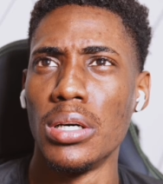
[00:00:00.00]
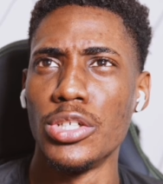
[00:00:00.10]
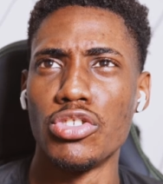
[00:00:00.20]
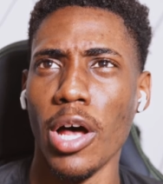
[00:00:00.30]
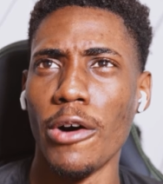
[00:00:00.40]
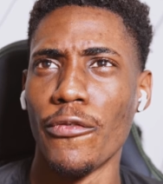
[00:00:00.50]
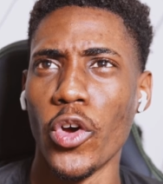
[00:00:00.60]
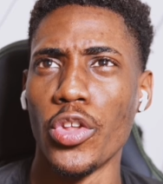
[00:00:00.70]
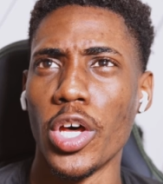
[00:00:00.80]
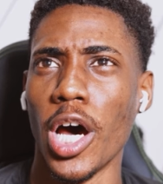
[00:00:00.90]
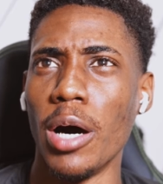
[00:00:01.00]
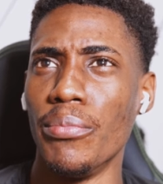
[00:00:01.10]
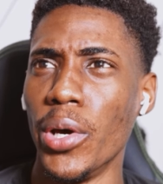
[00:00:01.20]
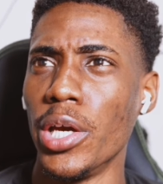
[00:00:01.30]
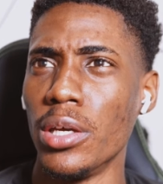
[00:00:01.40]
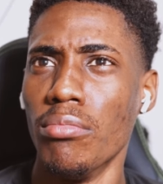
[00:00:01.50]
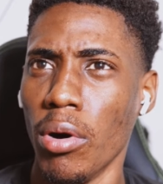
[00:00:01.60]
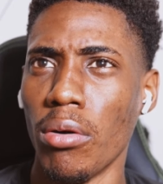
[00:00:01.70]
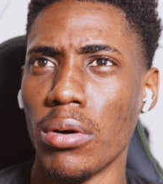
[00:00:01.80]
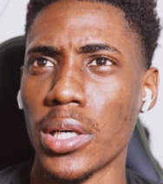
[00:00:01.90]
it's not fair that I'm paying
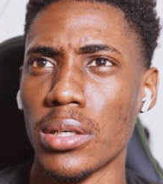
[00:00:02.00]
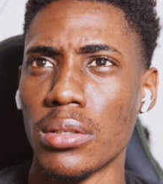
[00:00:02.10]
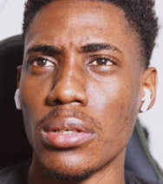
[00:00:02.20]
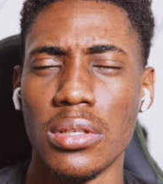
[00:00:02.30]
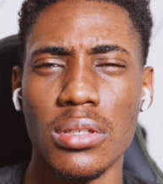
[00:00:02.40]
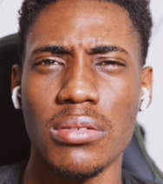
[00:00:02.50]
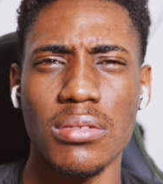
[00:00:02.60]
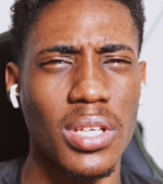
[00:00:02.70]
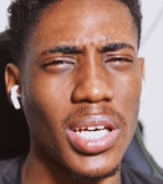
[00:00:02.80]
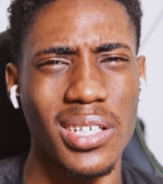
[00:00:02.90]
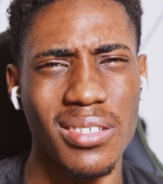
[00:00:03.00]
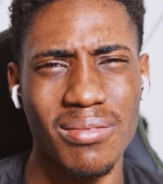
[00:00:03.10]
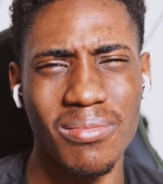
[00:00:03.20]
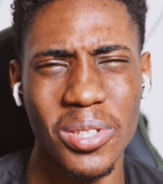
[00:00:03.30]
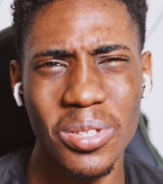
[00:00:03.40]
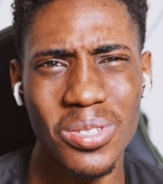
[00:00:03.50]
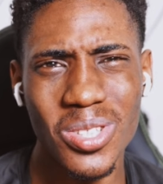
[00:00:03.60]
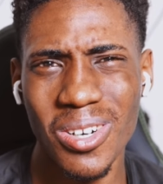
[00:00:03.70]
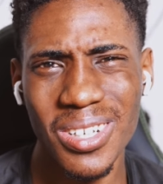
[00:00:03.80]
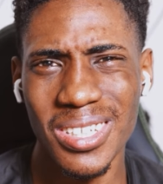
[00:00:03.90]
more. Like, what are you
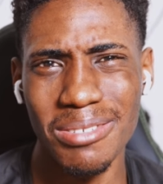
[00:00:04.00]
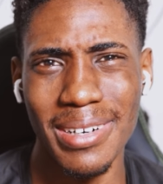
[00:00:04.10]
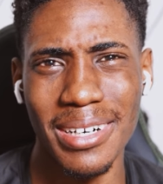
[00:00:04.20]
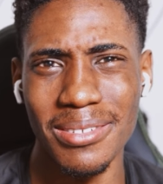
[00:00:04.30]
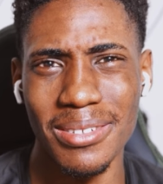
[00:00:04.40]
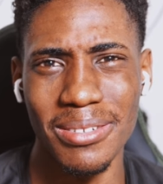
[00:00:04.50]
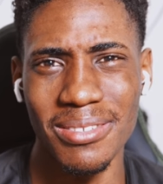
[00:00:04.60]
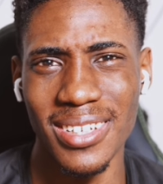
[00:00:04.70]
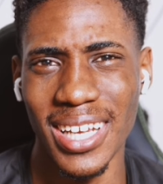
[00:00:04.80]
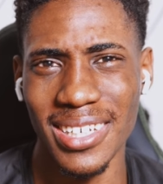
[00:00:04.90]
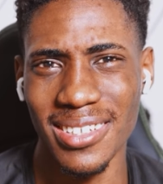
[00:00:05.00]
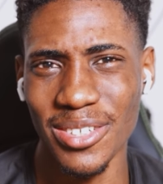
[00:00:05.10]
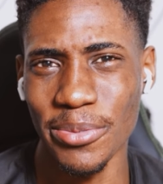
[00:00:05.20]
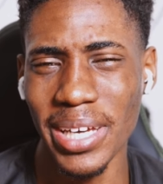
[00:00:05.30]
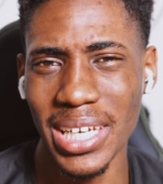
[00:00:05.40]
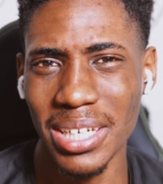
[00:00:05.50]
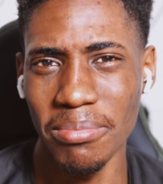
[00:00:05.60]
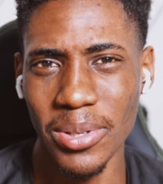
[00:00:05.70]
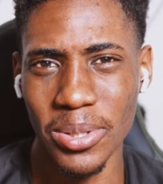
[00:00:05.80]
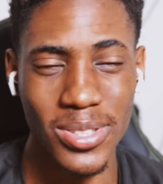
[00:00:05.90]
talking about, dude? Like, you're making
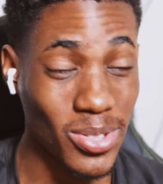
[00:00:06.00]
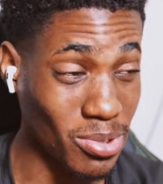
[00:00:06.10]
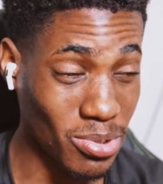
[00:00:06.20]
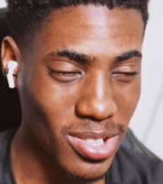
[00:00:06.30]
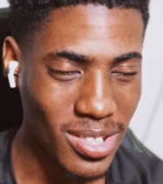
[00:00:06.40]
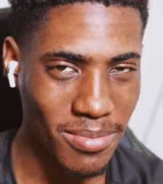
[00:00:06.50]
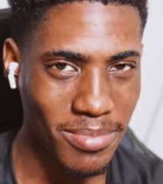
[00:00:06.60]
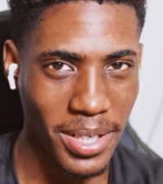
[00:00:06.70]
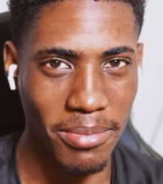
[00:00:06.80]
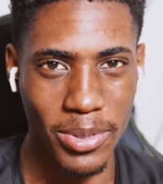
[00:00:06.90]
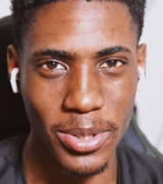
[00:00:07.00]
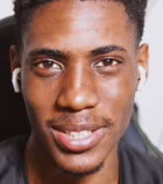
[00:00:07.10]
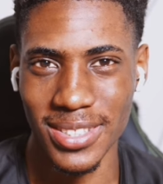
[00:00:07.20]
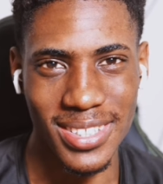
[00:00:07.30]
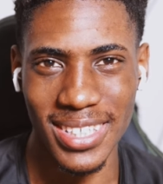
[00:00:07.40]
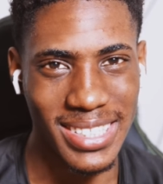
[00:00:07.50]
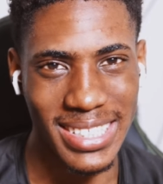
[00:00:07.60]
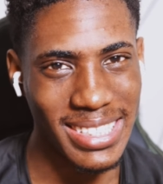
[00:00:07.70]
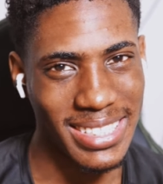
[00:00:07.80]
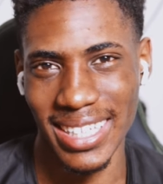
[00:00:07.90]
more, so you should pay more. It's,
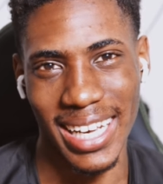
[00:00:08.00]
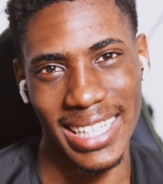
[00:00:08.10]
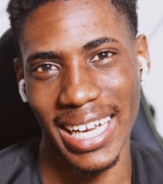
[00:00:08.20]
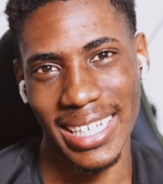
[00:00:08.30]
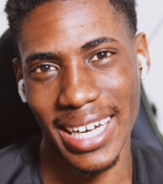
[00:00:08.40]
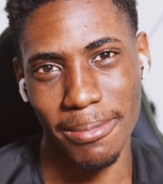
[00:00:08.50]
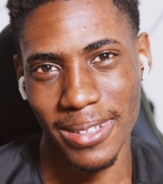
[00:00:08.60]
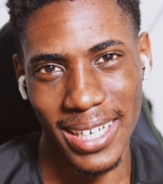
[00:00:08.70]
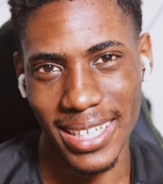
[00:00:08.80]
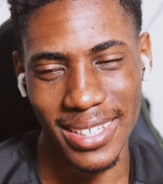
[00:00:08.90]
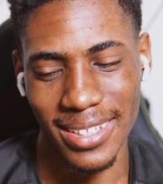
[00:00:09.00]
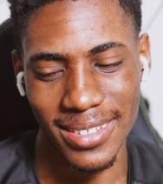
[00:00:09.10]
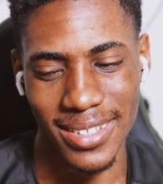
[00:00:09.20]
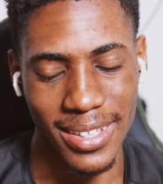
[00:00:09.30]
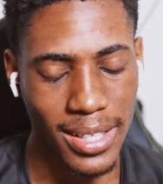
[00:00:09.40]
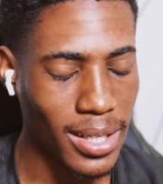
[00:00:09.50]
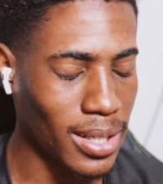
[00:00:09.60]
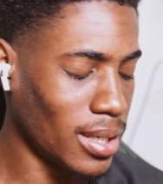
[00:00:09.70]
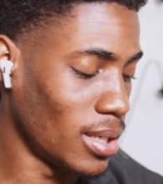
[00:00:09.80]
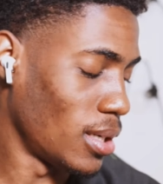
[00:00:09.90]
it's, it's not that complicated, is it?
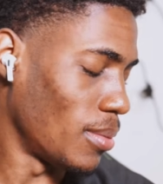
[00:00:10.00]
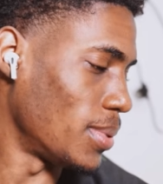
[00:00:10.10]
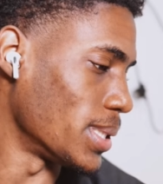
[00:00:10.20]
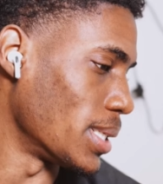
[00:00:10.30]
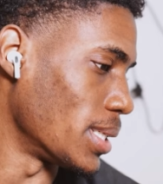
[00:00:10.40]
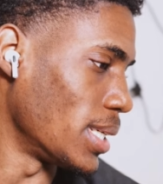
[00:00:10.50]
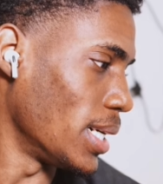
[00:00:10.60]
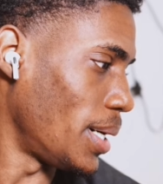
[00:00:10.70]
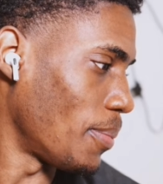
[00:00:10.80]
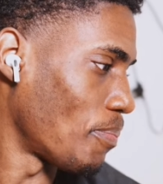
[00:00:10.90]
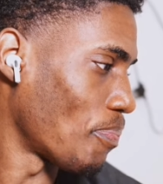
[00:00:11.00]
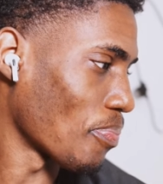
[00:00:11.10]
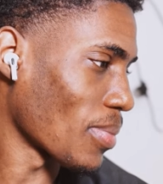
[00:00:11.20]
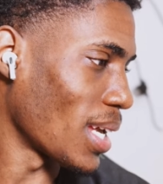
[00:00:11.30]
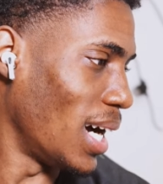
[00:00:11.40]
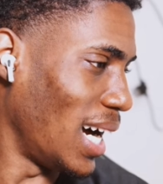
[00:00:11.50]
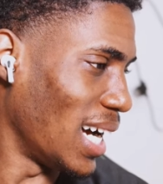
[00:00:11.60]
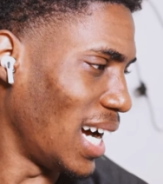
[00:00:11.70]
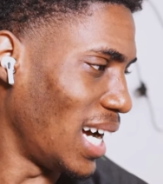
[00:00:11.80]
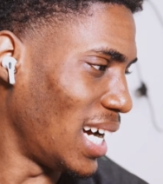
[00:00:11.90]
But yeah, I,
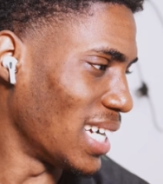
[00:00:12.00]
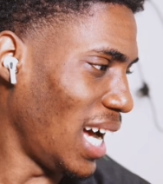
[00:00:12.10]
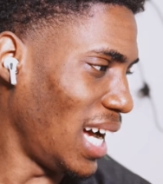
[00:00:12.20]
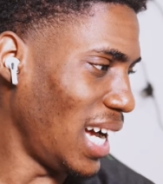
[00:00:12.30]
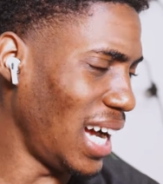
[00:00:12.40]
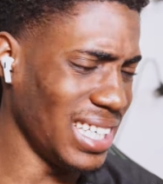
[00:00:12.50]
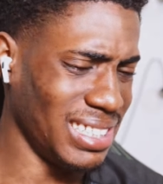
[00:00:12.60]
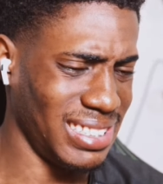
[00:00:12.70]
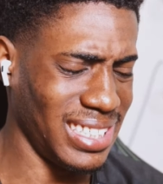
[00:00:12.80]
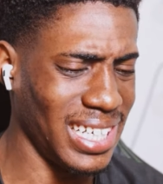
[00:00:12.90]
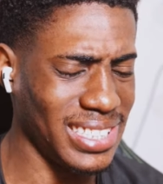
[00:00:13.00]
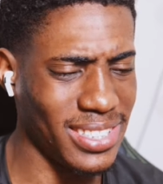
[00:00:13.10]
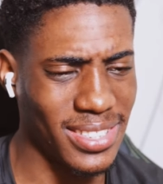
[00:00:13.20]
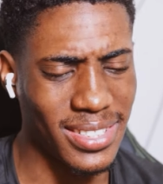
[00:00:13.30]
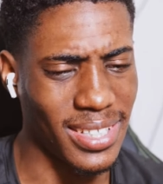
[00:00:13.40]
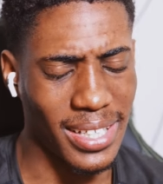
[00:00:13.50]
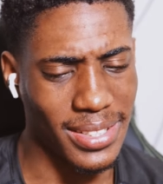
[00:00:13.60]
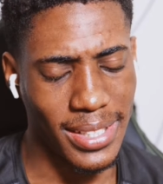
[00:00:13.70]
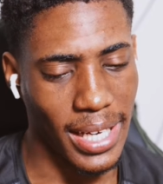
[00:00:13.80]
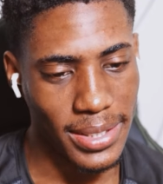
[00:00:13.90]
I, I, I, I just, I,
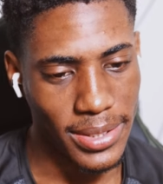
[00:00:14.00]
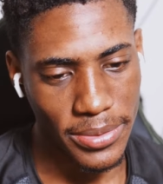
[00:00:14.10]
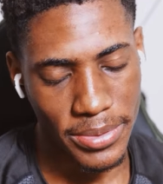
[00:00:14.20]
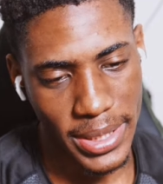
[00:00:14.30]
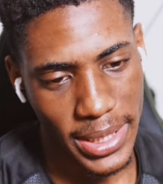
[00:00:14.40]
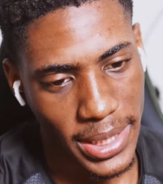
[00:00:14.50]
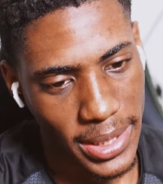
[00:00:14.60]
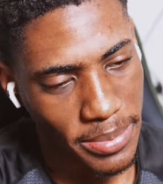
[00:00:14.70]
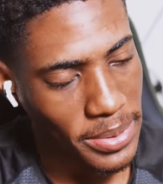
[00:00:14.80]
I don't really get it,